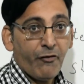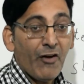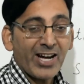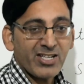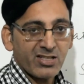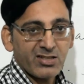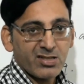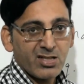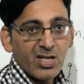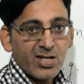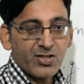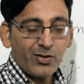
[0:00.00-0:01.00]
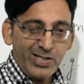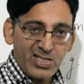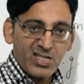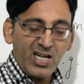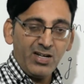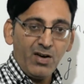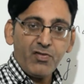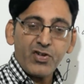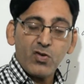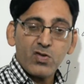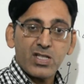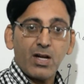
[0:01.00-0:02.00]
So instead of
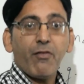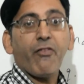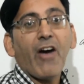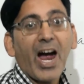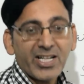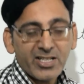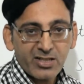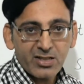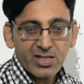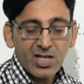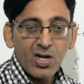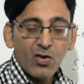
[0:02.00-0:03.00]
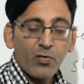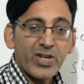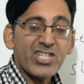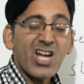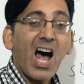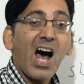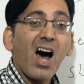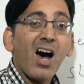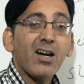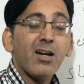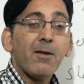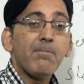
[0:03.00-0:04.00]
using fetters which
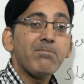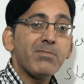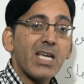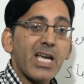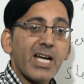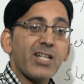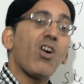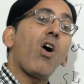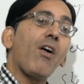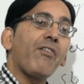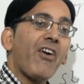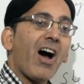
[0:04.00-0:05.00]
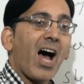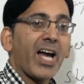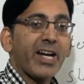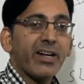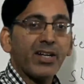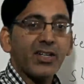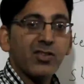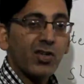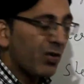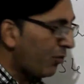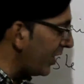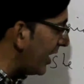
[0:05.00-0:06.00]
are made of iron,
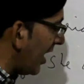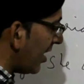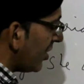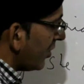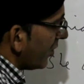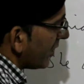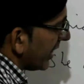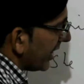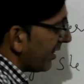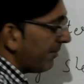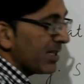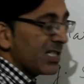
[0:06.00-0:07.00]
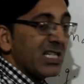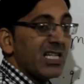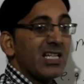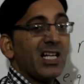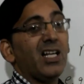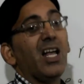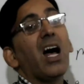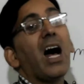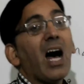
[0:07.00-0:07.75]
we are using the material